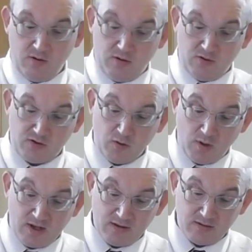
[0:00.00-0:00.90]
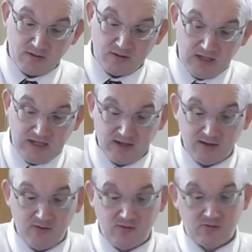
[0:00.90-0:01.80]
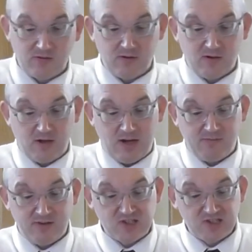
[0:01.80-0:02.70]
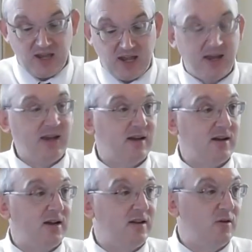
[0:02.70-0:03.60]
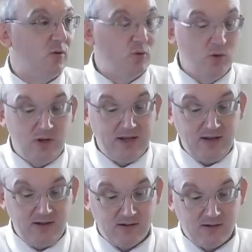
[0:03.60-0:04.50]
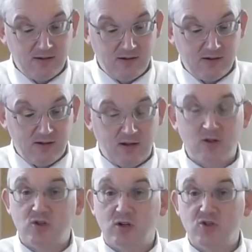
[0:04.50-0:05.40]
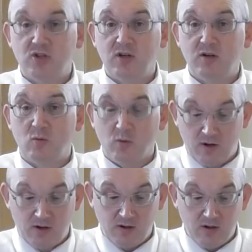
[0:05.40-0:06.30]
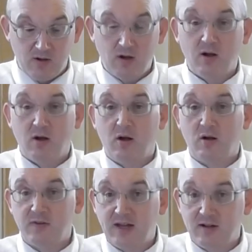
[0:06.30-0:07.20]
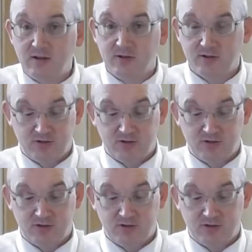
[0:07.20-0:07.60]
So uh, the deacons have a say in the ruling and judging work of elders.